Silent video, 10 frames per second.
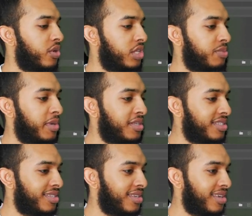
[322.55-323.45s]
We've got the
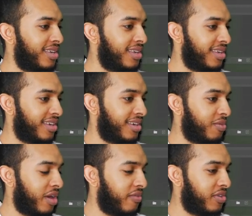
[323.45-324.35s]
space,
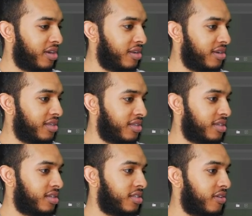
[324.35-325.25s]
and what I've done
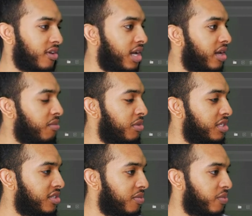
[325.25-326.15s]
is I've cut out the
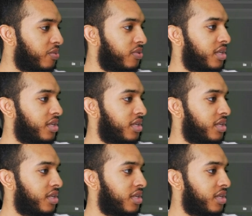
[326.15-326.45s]
bust up.